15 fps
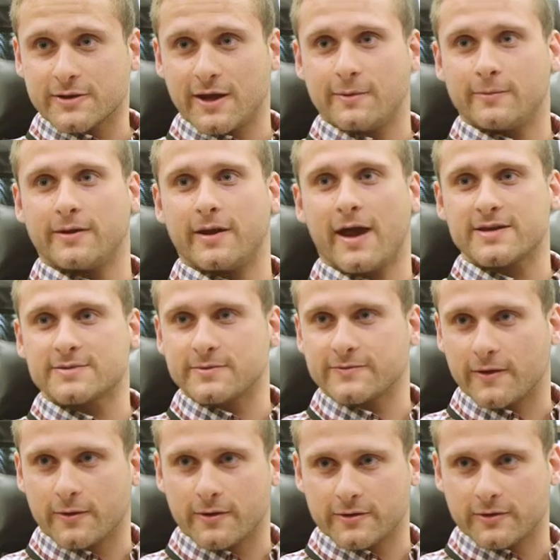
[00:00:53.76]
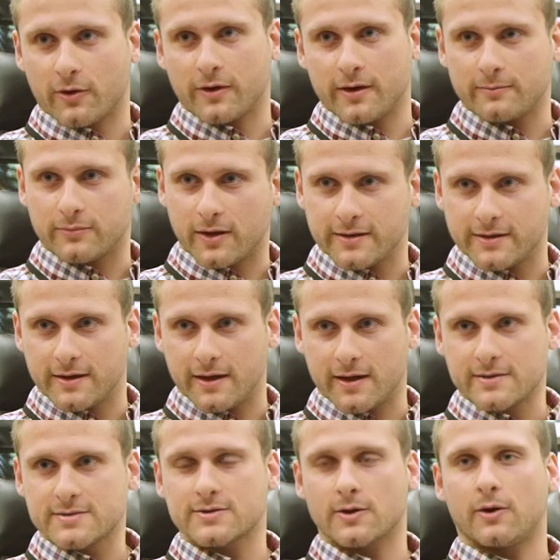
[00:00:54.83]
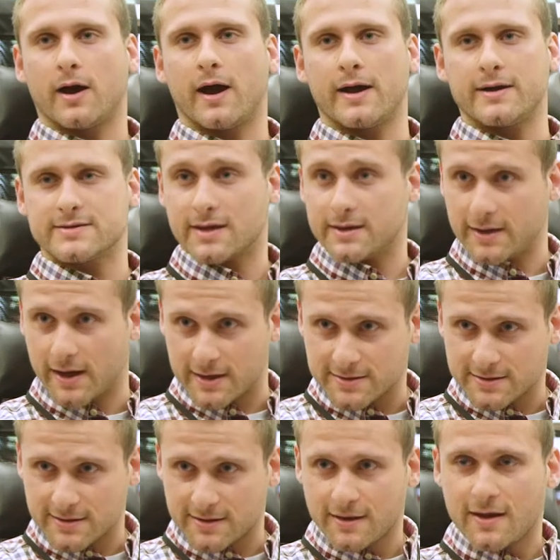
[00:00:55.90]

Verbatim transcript: came and asked me if I wanted to donate blood today, so I said yes.